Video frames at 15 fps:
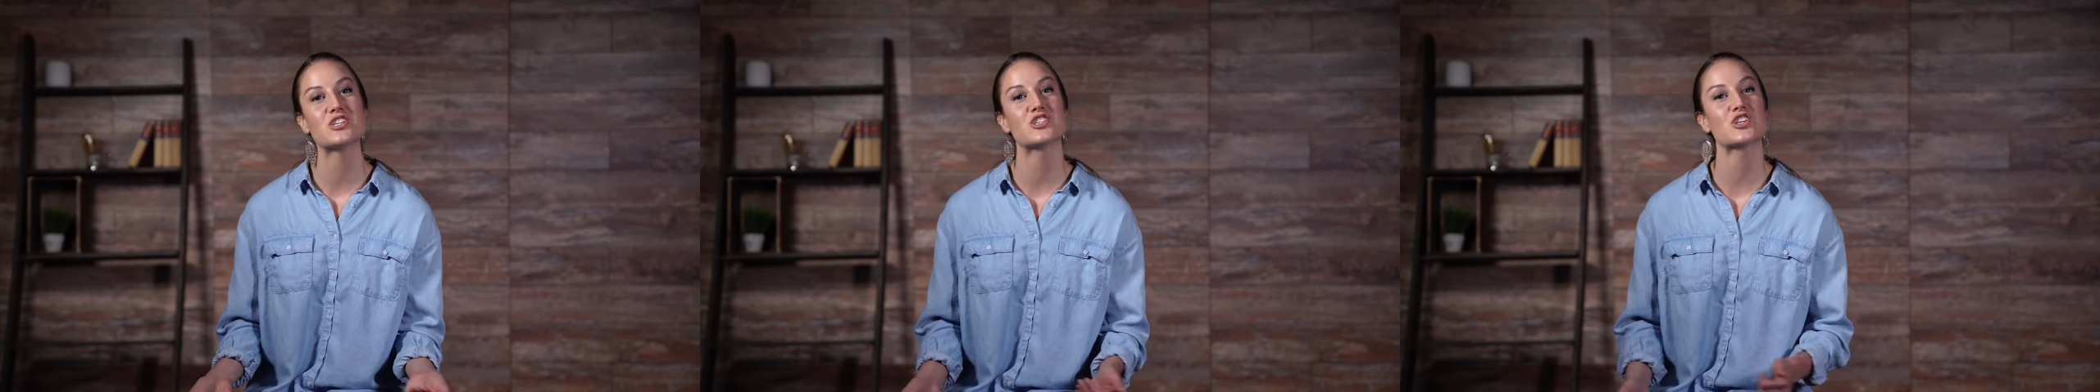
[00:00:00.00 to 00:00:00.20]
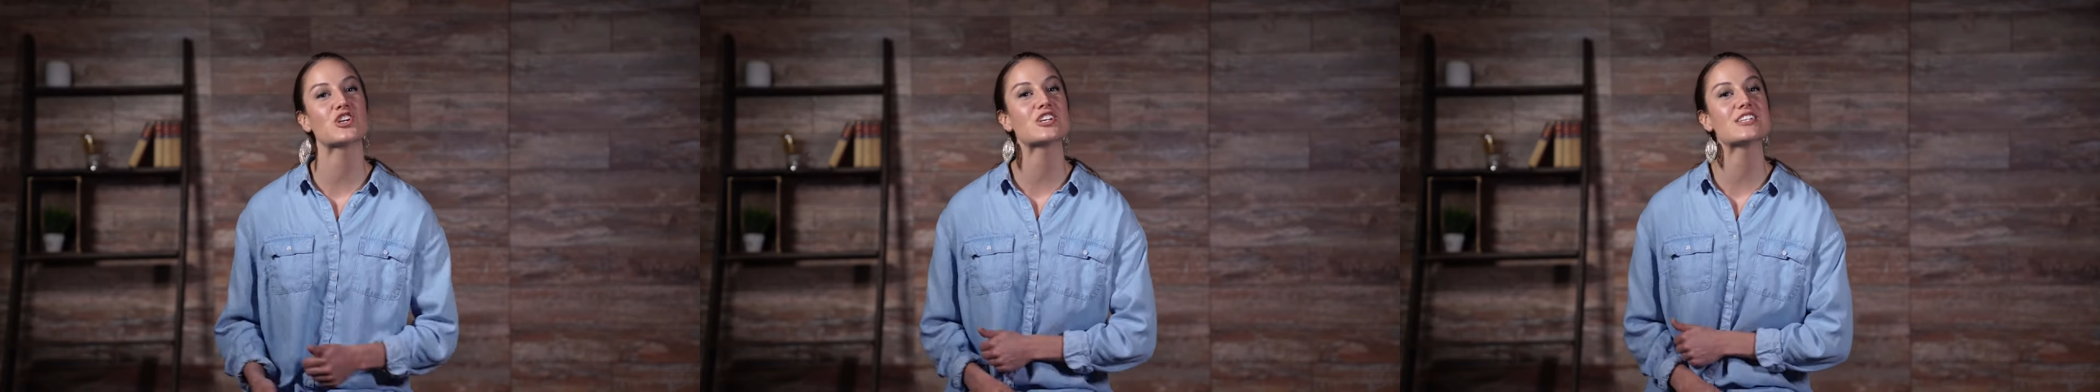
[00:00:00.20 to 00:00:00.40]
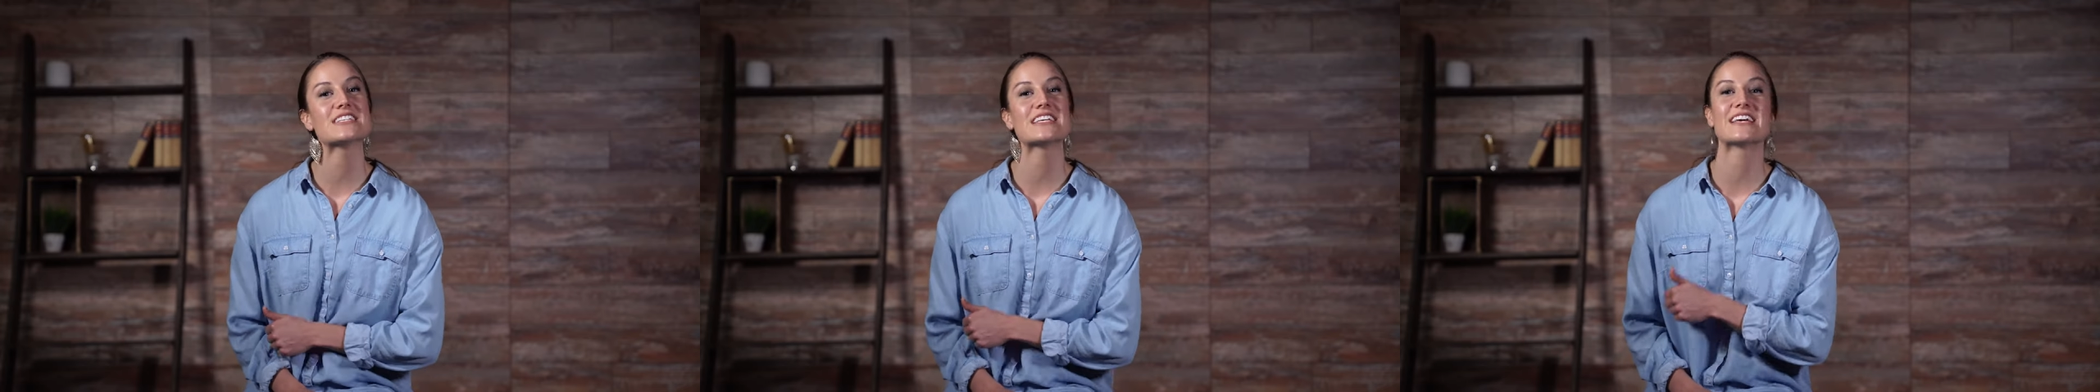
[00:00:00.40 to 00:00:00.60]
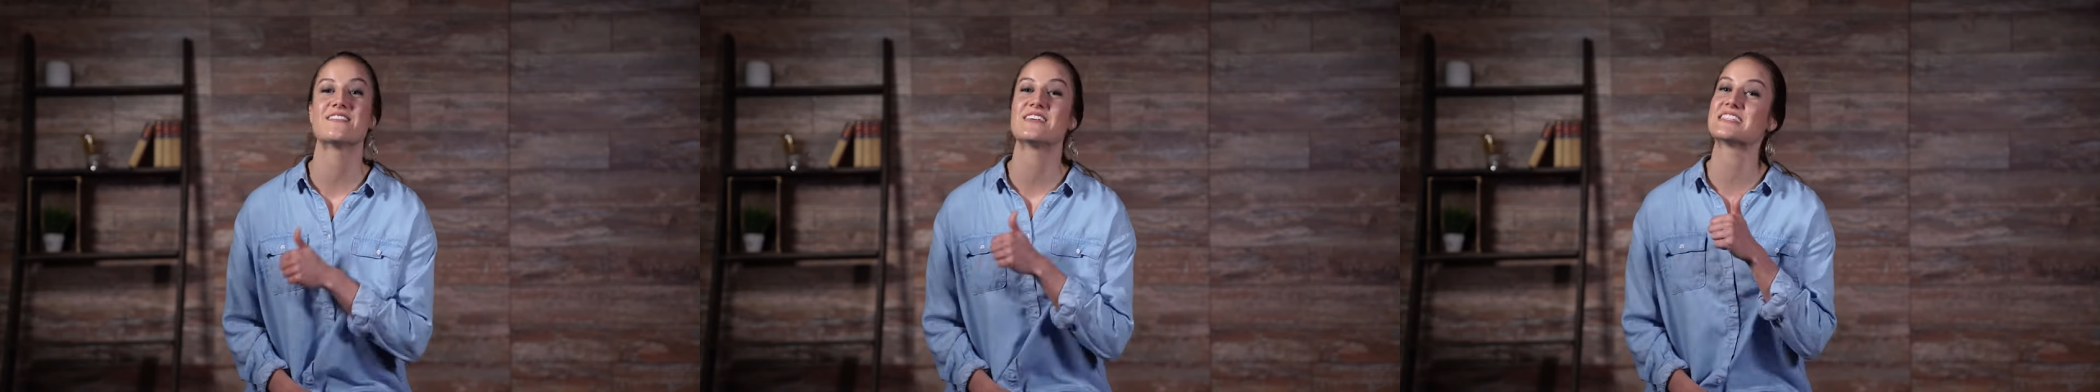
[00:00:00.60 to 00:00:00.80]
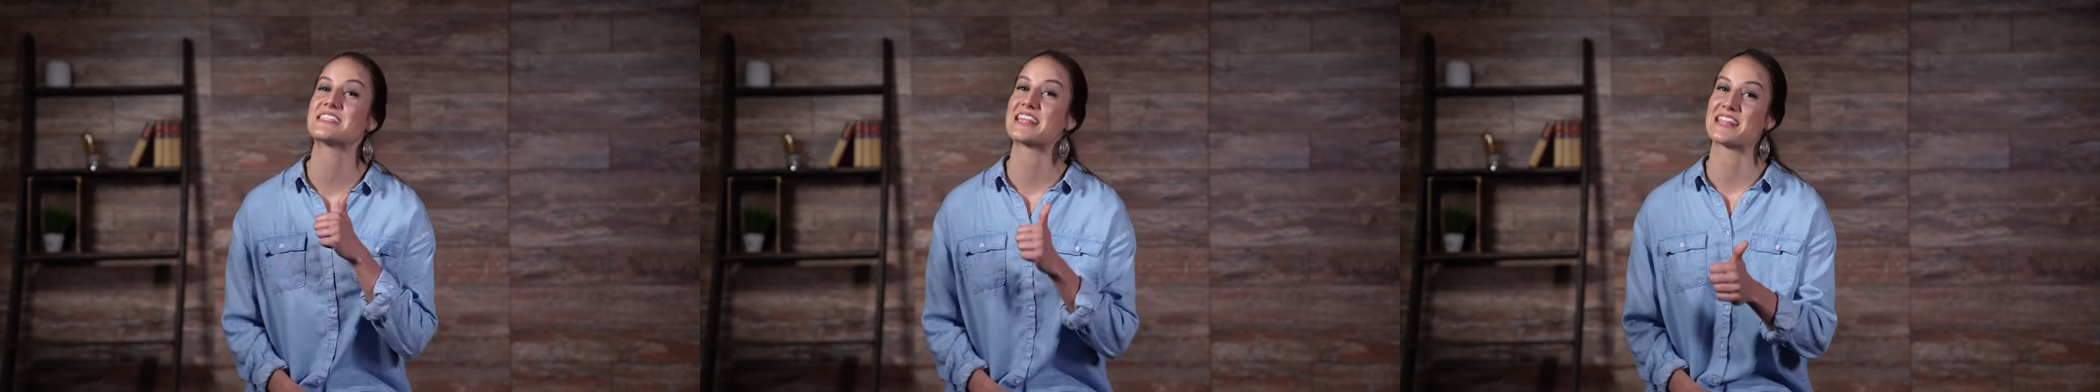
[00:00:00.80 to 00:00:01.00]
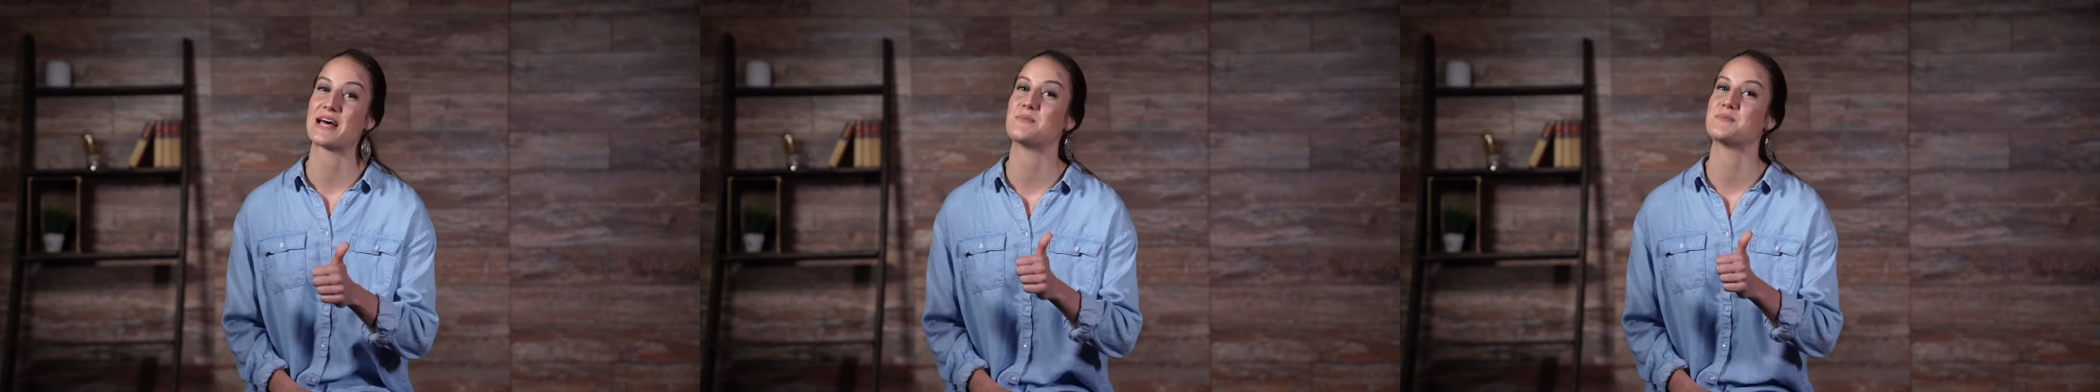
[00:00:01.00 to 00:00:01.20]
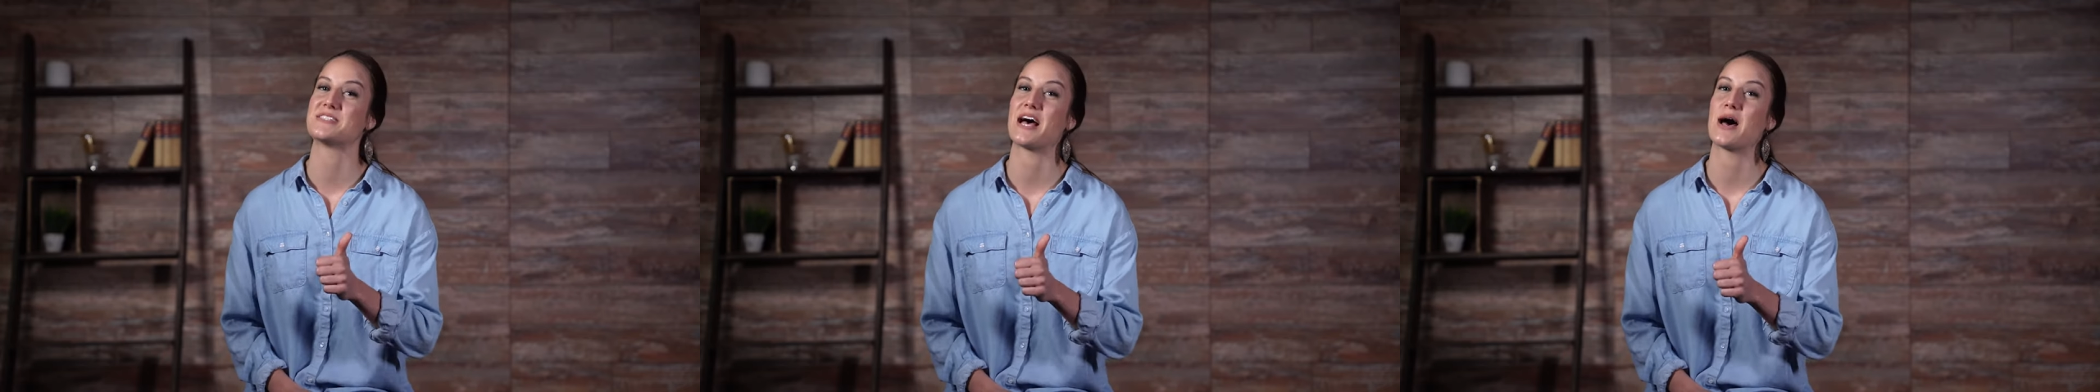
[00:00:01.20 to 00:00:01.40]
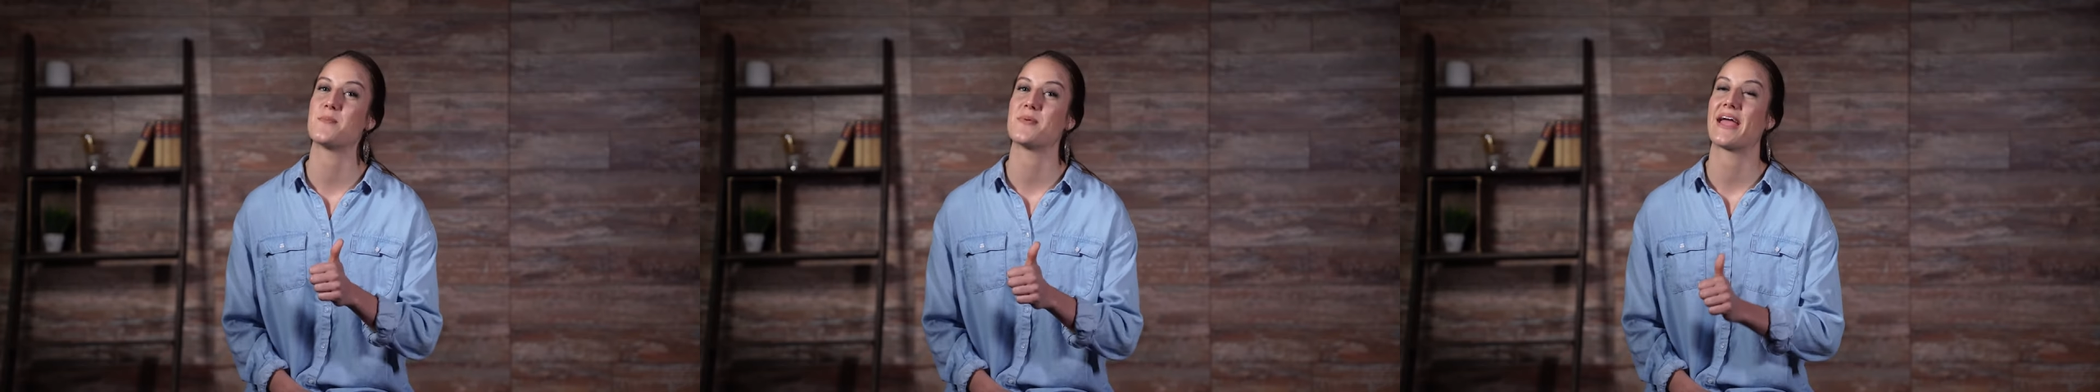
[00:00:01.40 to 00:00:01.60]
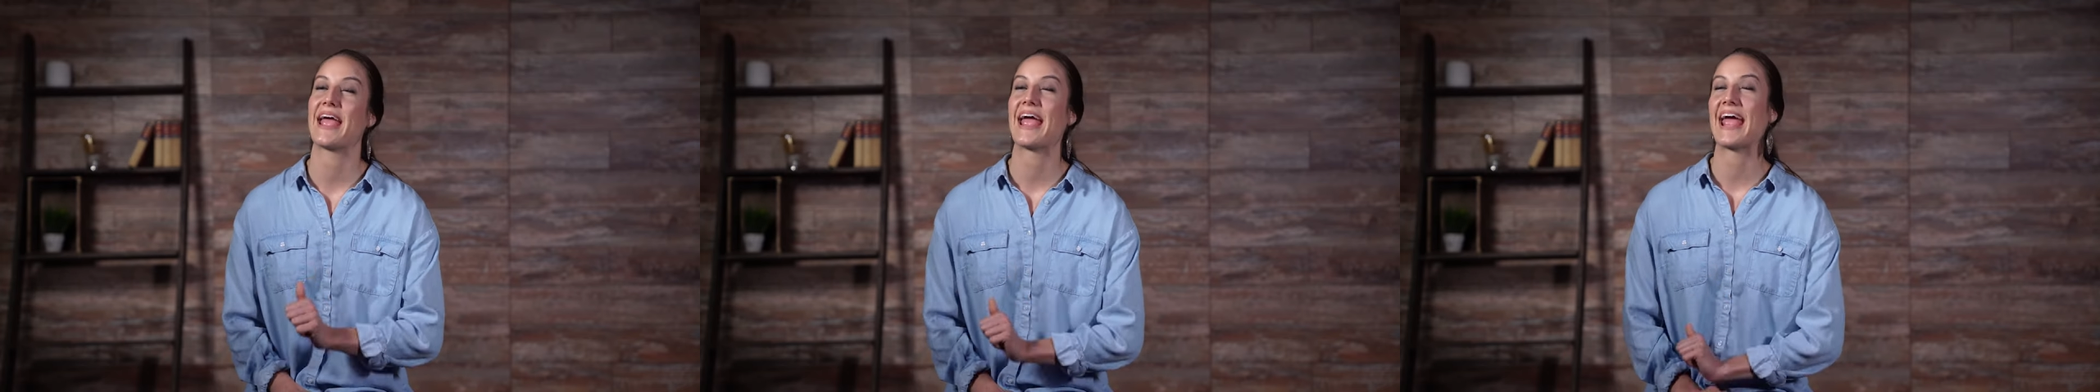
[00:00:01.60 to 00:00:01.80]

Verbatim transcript: sure to give us a thumbs up